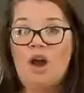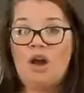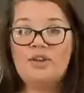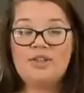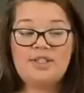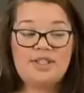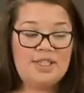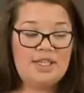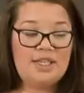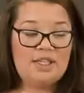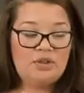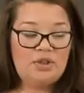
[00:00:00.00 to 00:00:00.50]

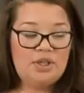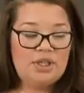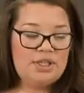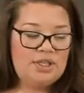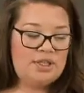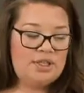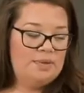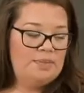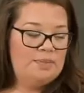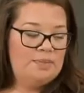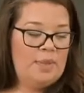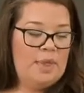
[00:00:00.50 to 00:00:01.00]
citrus.
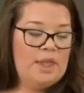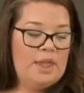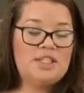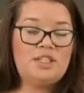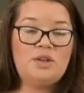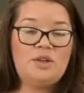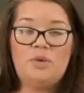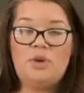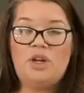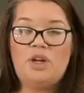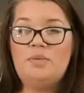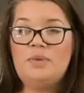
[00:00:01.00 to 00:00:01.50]
So
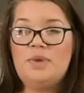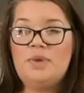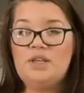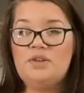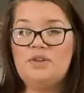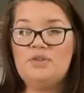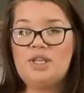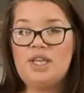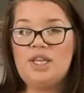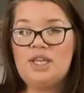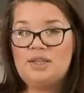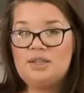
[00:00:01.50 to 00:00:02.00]
we're going to be
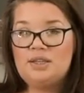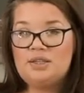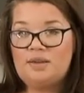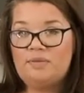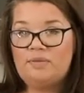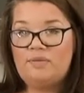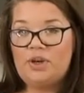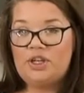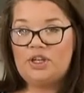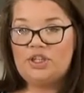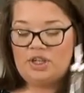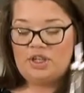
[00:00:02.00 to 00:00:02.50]
using some
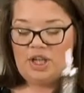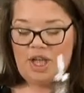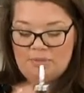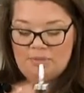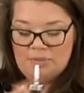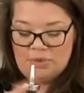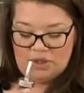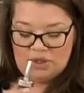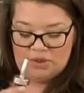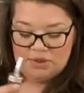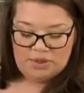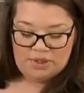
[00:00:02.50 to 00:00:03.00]
fresh lime
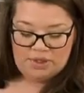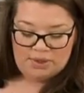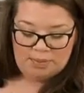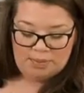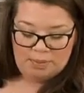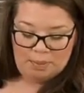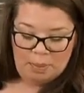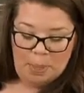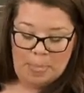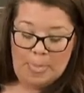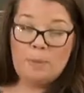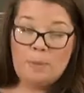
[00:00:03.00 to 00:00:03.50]
juice.
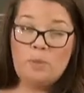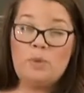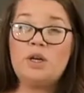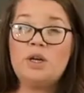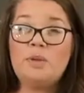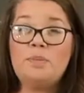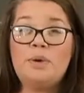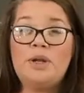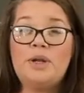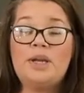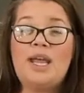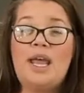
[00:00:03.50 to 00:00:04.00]
We're going to
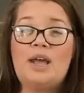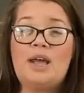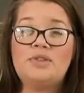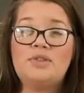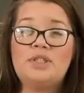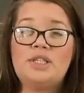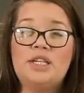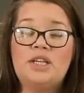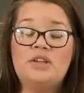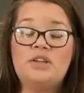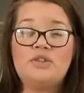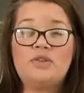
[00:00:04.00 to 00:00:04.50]
put an ounce in
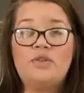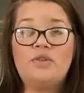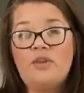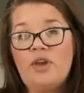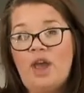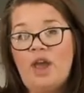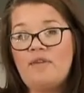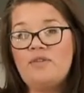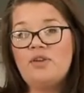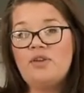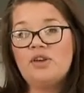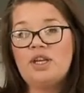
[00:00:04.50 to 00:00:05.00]
here. So if you
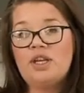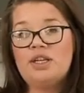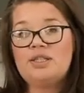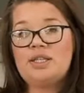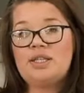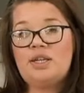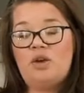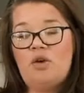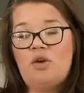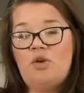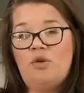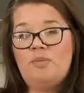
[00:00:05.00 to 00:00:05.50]
have your kids at
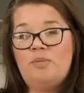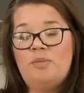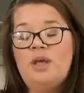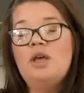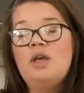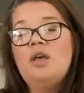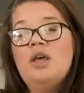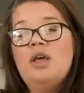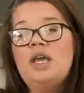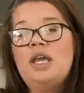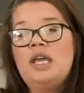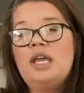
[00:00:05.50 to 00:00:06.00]
home,
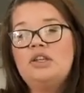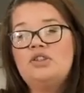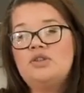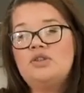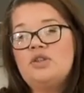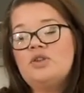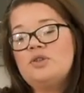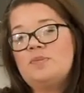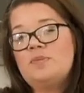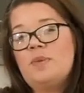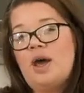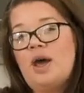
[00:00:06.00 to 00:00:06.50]
each of
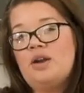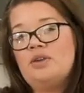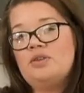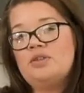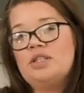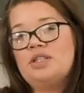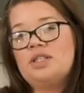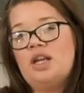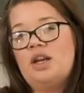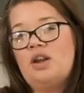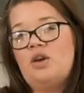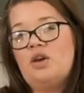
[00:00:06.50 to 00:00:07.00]
those bottles is
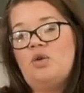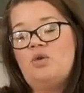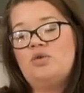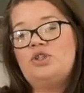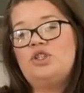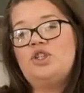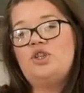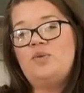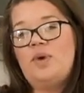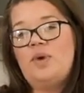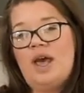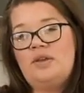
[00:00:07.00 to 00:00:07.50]
going to hold
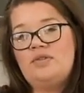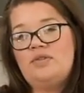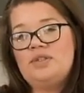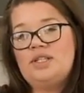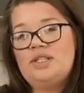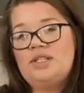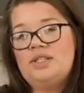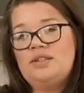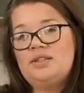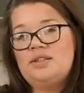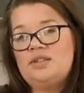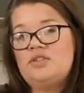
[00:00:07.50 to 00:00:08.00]
2
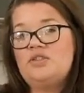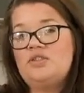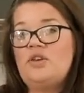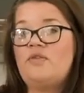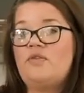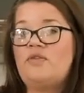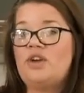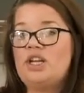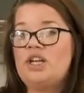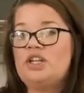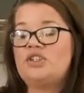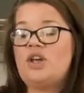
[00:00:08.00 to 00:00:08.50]
ounces. So for
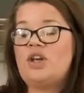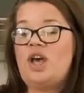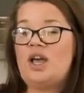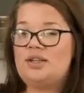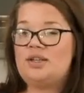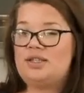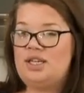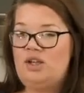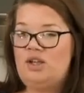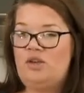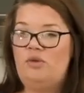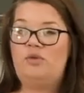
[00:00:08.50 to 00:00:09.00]
each
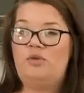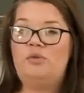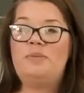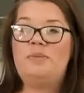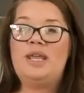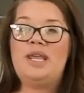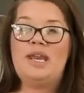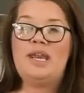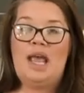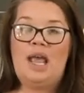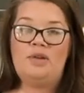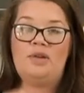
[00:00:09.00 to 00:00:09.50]
cocktail, it would be an
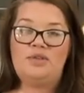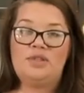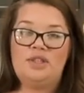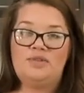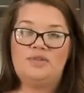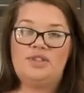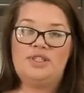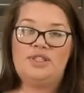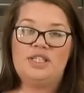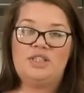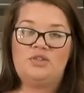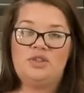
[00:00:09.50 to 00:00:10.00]
ounce of
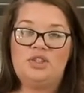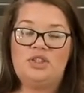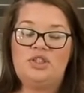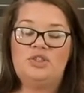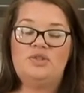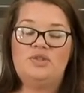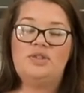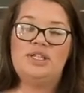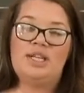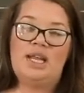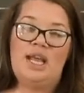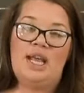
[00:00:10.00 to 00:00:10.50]
citrus juice
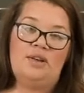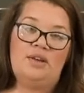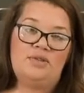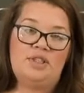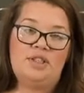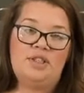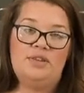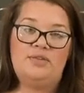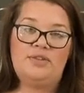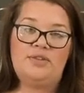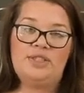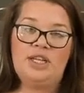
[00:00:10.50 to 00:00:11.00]
and an ounce
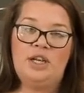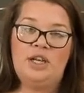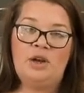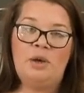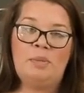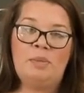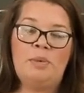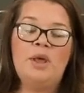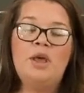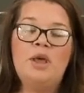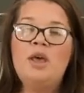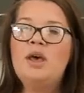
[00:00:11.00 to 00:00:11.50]
of syrup.
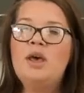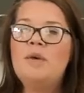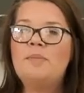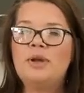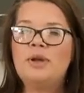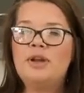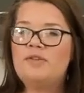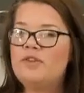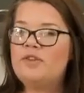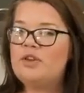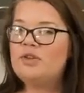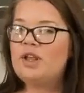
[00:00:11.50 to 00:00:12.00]
But
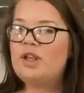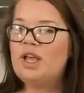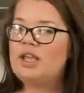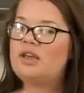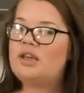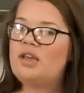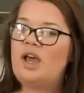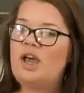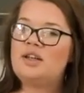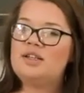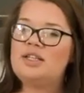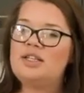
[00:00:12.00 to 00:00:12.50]
if you like
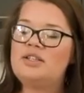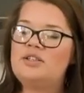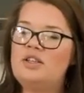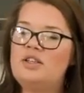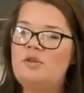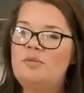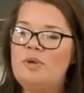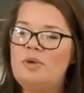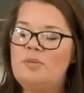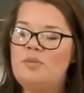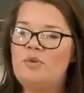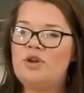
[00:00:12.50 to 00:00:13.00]
cocktails a little
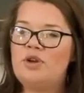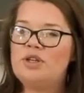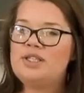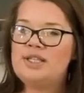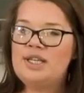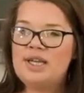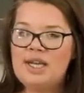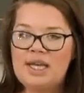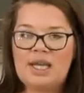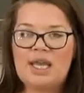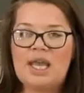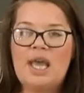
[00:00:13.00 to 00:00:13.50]
bit more
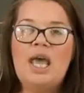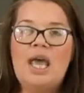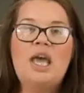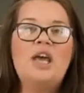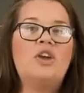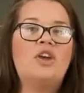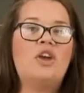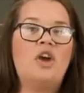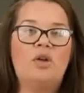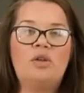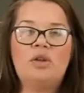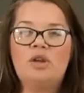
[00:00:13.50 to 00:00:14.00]
acidic,
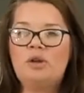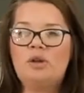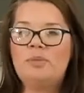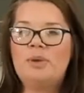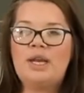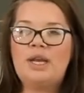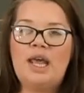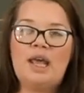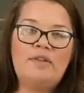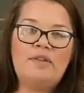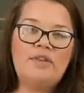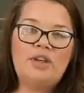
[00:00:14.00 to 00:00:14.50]
go a little bit
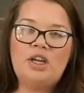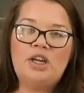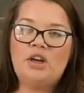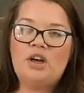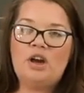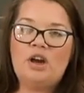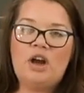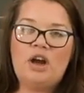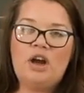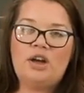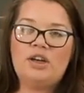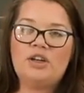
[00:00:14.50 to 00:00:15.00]
heavier
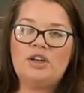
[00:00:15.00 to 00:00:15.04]
on your